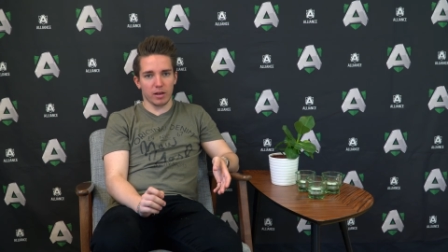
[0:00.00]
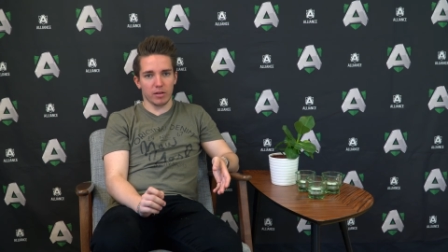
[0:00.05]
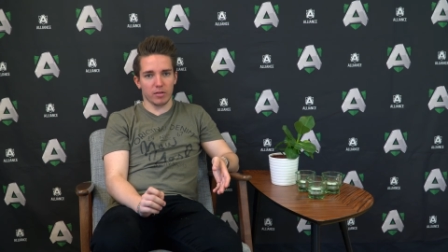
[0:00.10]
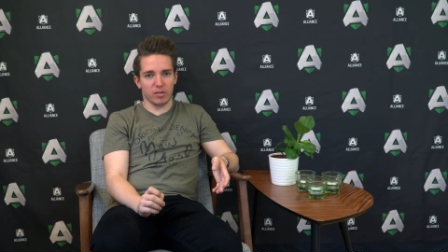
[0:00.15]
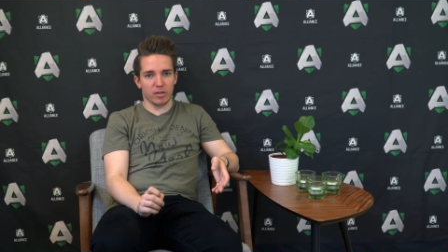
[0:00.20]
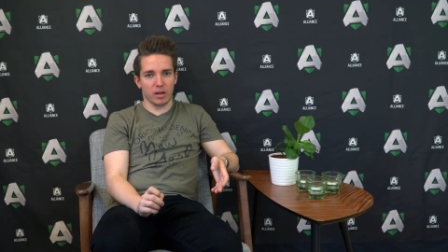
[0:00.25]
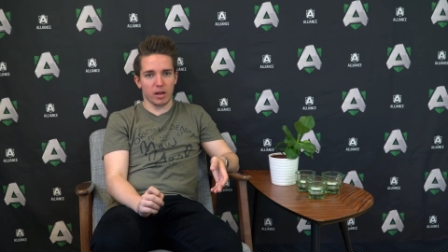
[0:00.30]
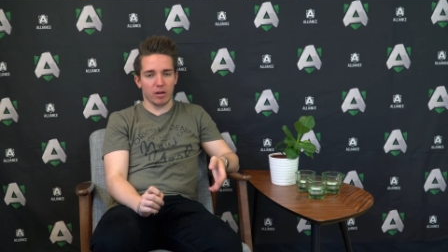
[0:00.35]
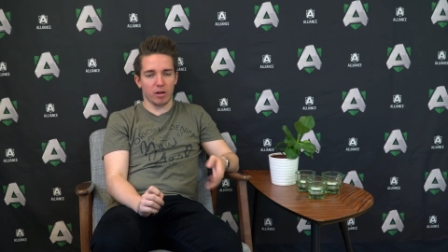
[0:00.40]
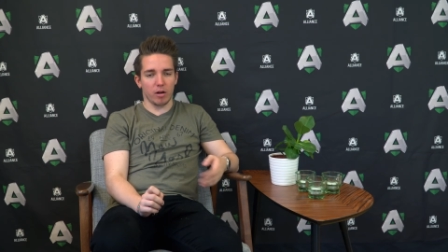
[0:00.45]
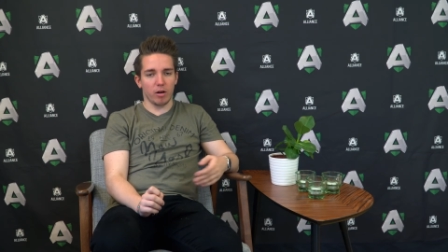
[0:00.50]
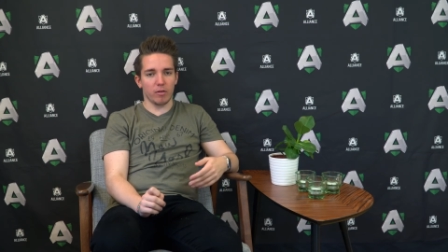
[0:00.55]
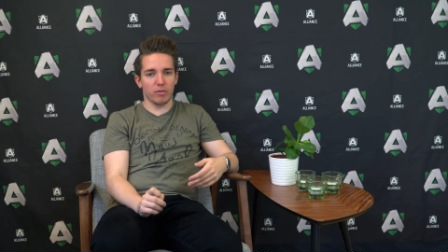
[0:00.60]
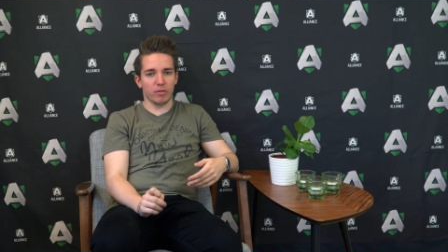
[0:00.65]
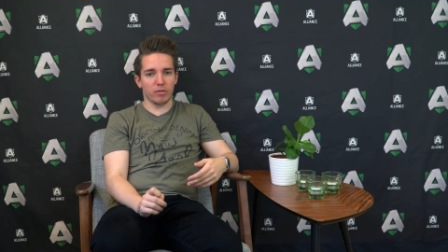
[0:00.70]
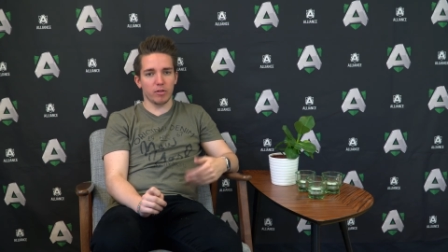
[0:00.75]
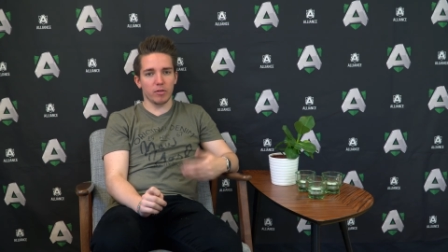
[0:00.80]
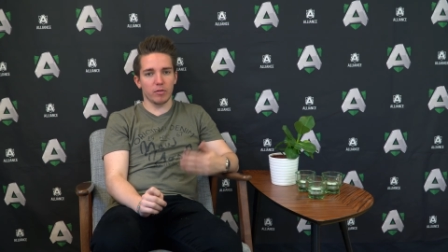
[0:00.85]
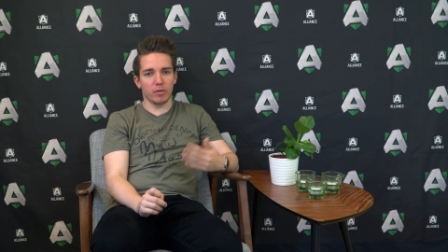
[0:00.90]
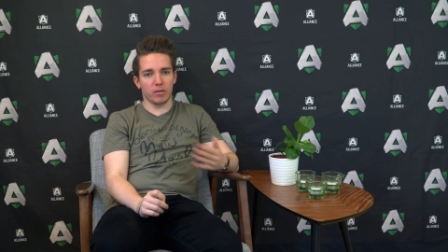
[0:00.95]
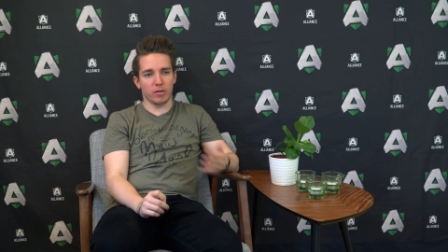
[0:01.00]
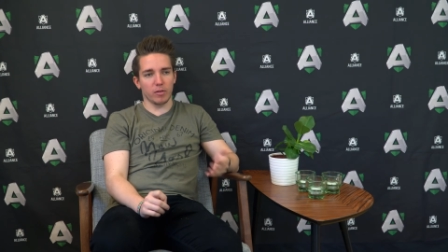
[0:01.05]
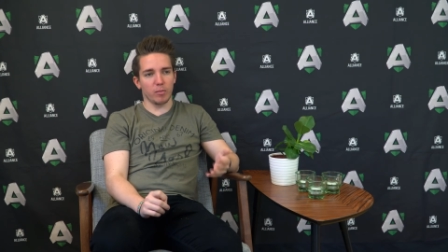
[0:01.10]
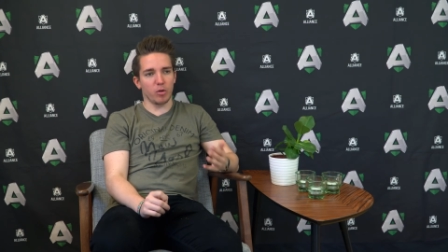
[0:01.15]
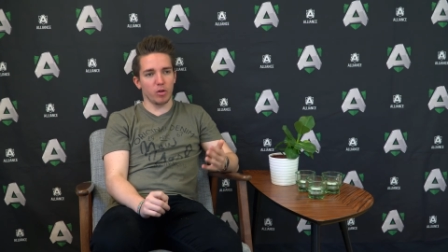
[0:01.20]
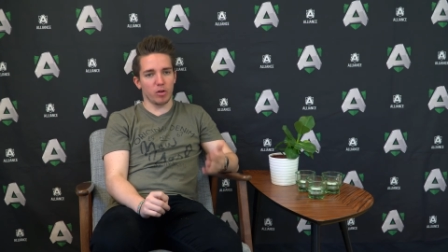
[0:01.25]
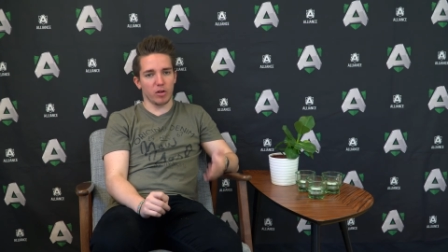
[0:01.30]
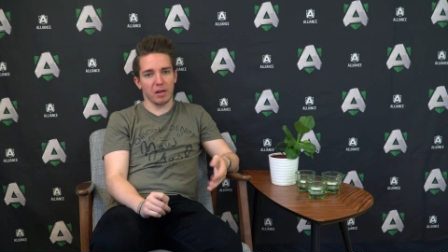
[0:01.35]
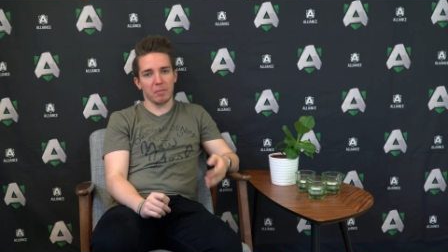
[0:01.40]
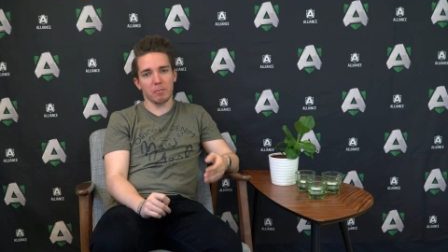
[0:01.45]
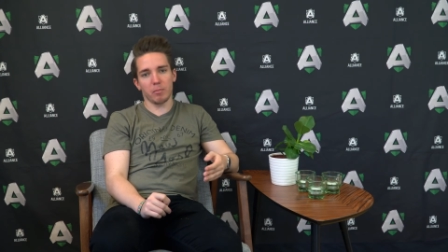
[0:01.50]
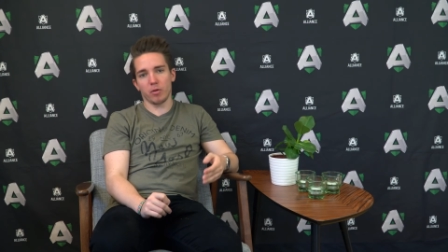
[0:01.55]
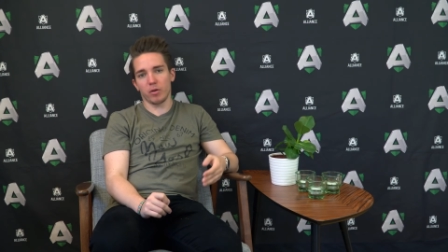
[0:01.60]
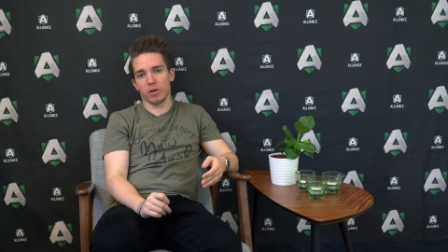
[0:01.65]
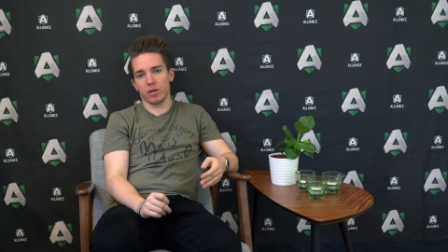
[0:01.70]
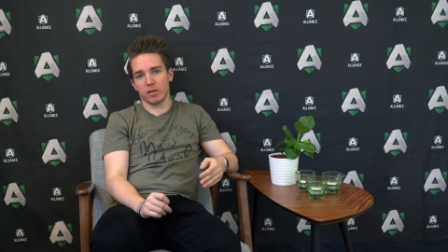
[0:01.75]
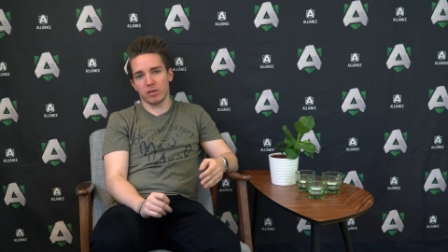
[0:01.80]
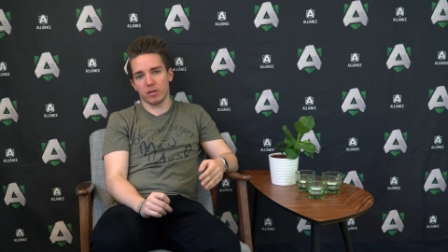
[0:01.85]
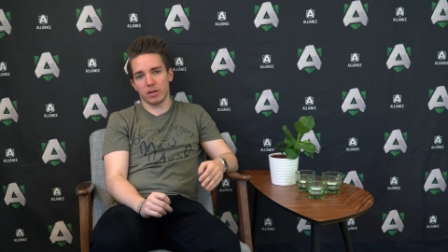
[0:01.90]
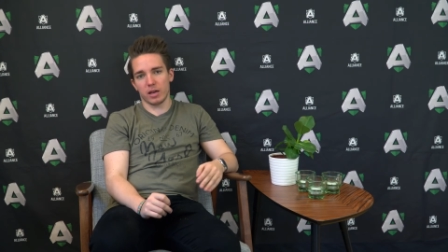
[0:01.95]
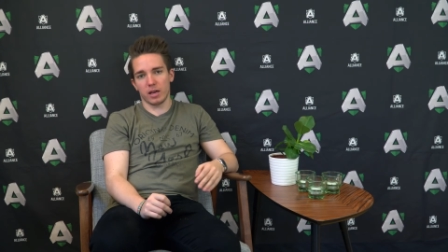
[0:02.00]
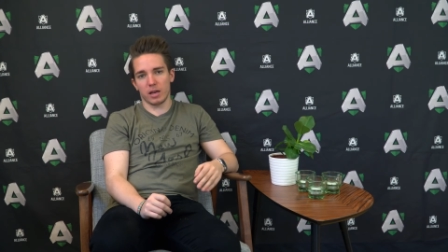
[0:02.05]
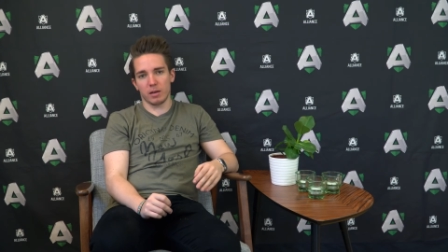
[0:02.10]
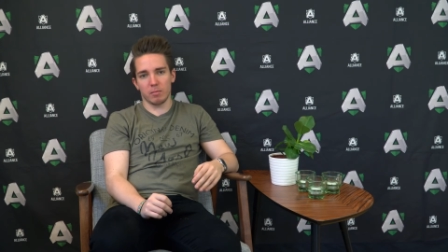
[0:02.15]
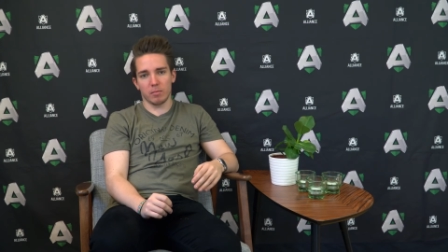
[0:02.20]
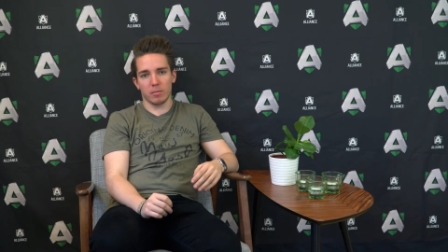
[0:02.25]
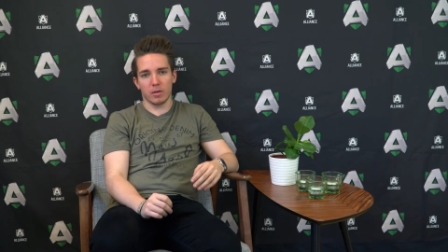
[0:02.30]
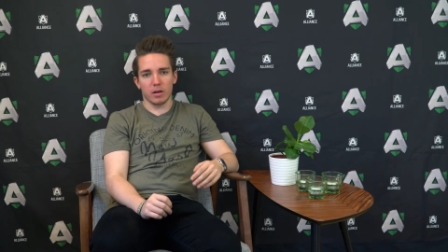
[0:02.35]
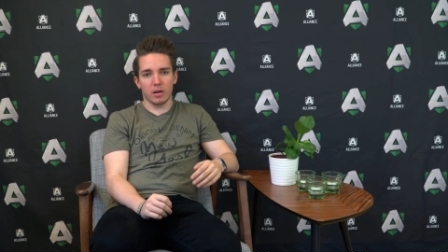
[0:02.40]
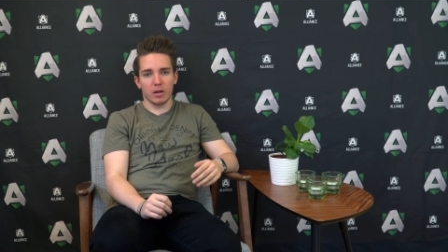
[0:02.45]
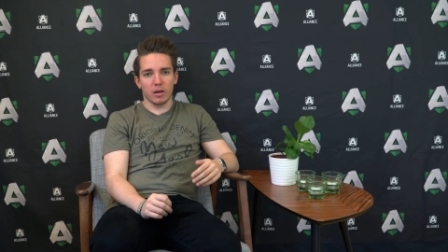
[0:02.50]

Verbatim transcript: is that Hearthstone is a more temp-oriented game,